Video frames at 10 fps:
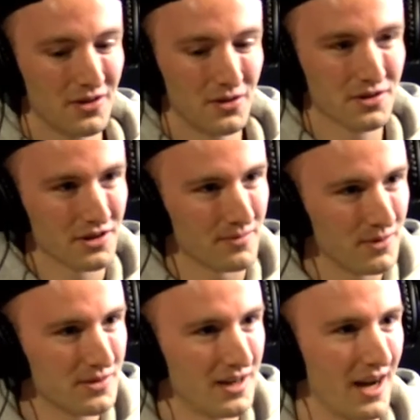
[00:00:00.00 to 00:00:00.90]
And he's usually the
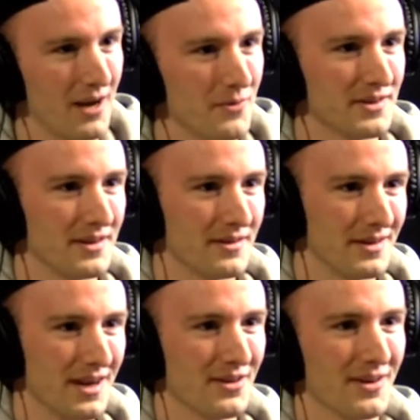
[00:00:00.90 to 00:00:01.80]
moose guy. He wasn't the
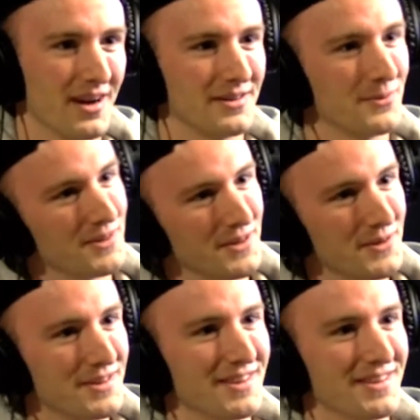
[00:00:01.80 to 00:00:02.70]
yellow guy. So he wasn't
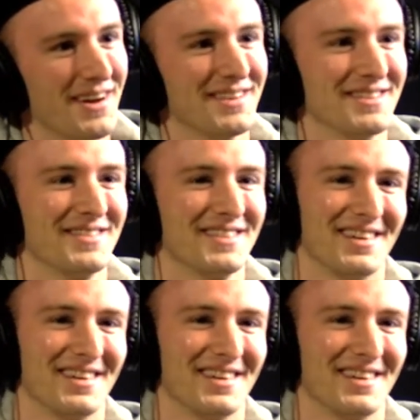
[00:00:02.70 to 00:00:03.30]
used to this costume.